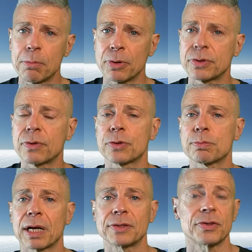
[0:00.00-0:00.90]
Most of those
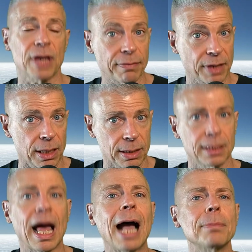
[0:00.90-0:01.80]
prices have
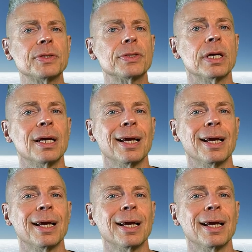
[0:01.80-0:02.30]
collapsed.